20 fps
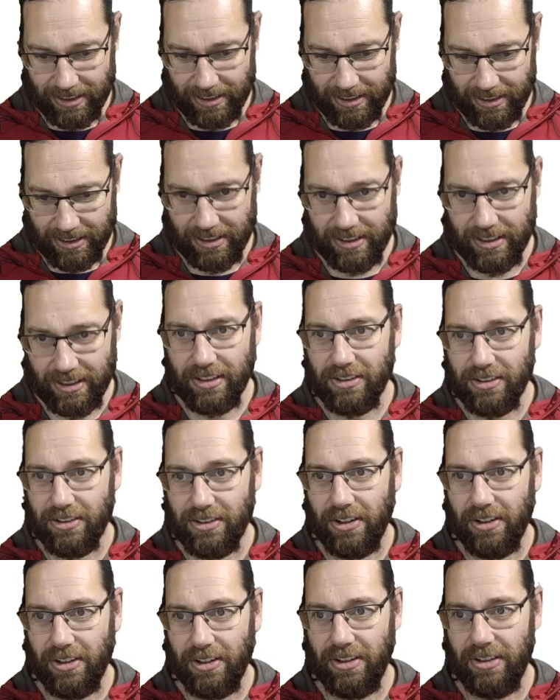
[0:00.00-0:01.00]
So
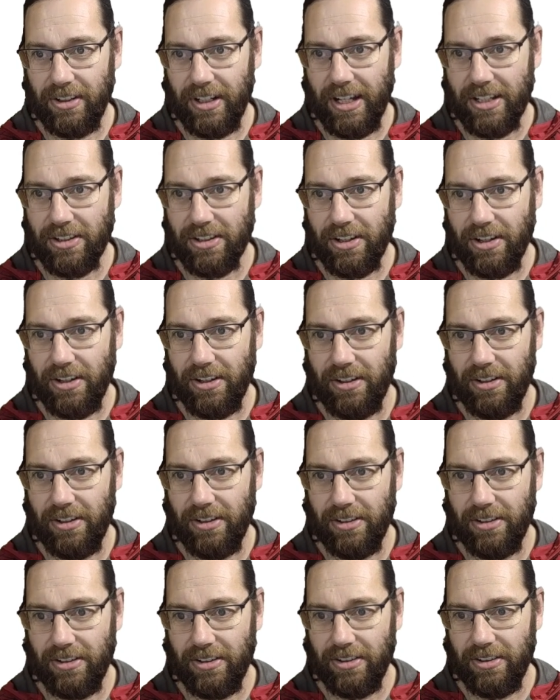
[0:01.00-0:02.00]
let's go,
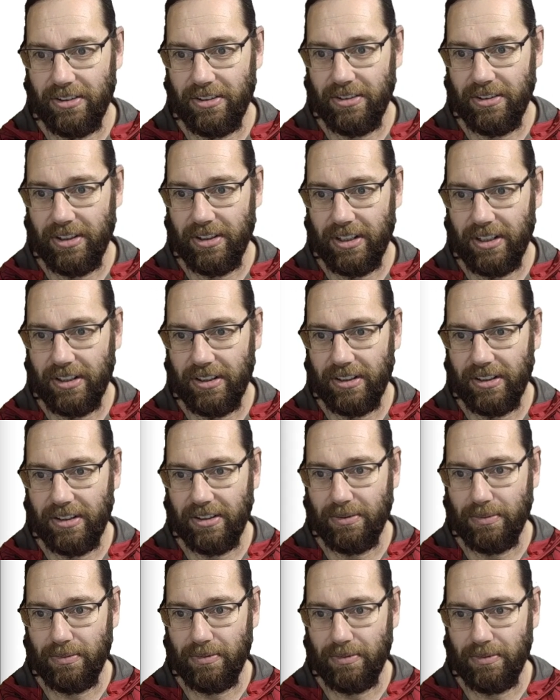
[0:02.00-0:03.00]
in
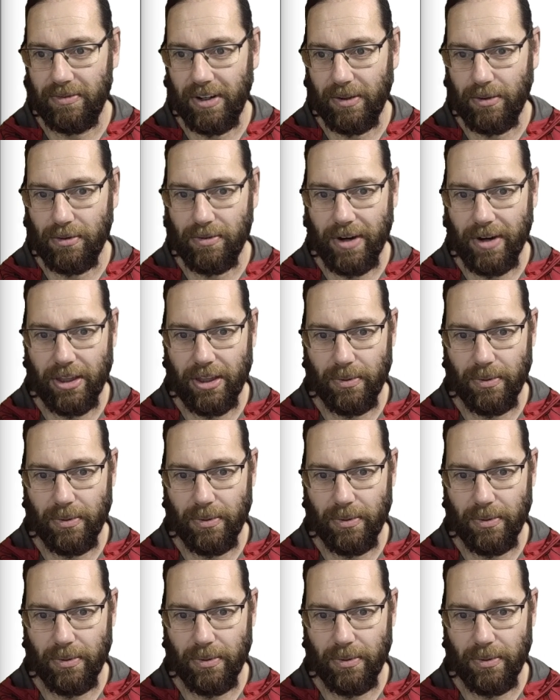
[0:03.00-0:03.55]
fact, we'll run the wizard.